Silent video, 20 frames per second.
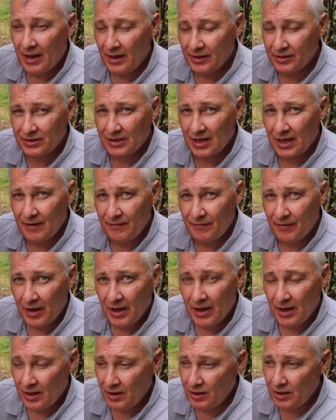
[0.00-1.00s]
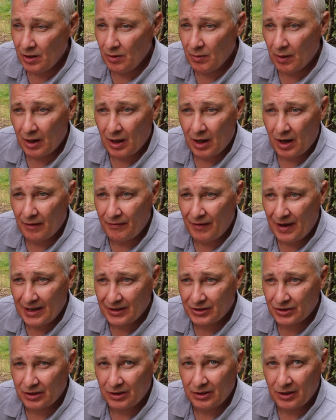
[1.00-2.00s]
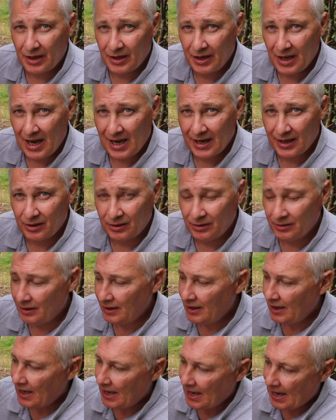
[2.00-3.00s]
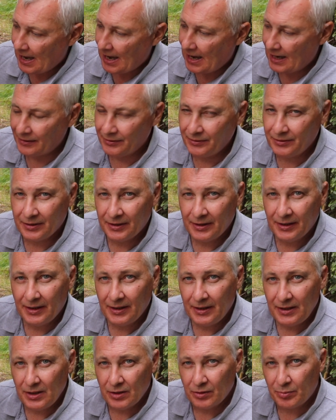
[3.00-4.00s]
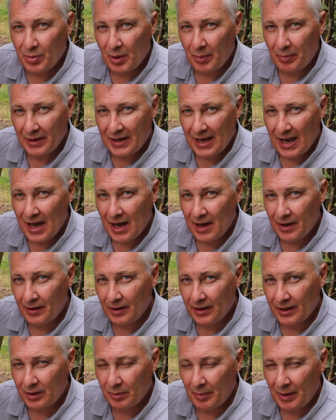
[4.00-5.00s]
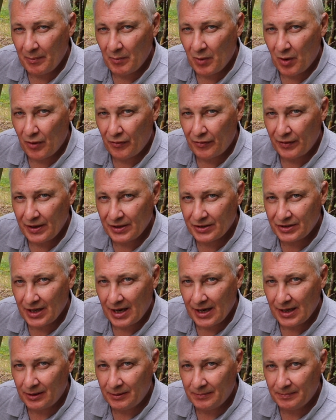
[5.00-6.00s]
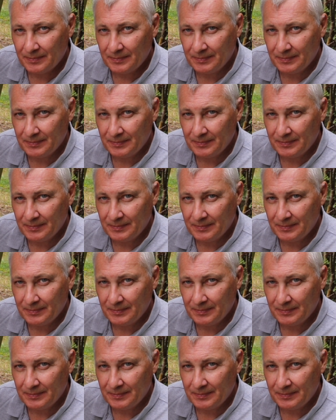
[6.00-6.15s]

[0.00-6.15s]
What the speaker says: and save you a lot of hassle and haggle, and you'll probably get a little bit more for your sale.